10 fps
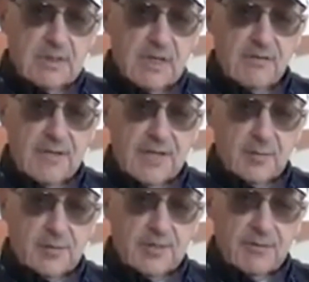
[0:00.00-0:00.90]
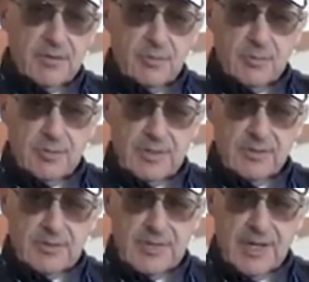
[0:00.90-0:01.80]
every animal and every human
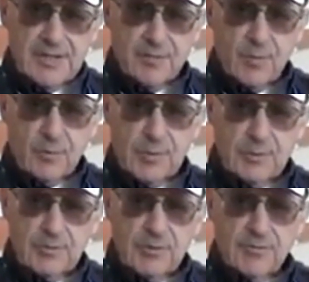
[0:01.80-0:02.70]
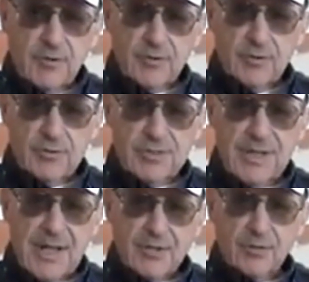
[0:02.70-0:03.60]
being that dies of what we would refer to as
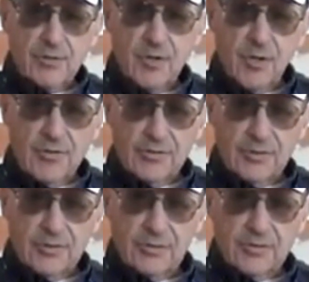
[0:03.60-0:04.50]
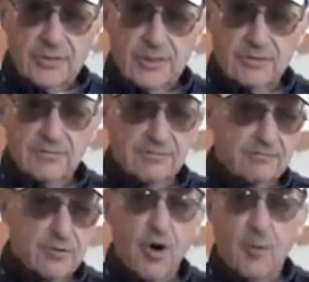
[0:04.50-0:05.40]
natural causes instead of
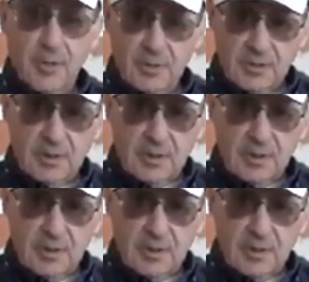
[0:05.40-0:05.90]
trauma,